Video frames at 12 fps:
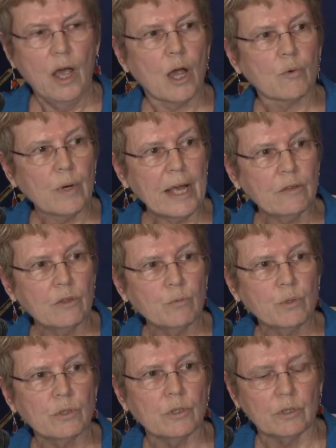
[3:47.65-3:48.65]
Around the
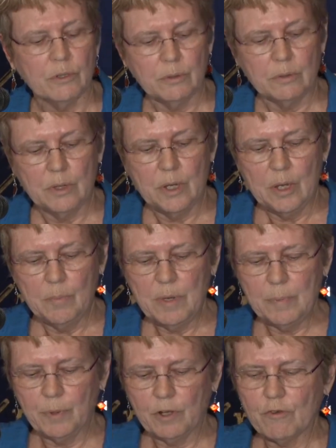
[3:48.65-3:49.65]
world,
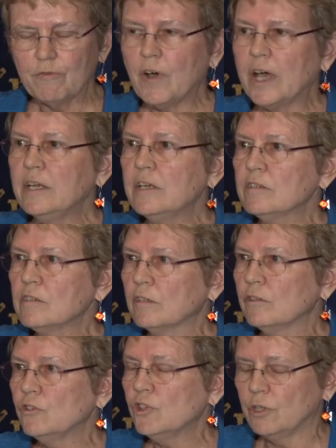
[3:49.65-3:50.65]
people are finding
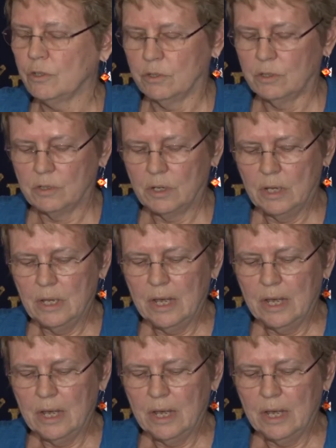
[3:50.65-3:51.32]
solutions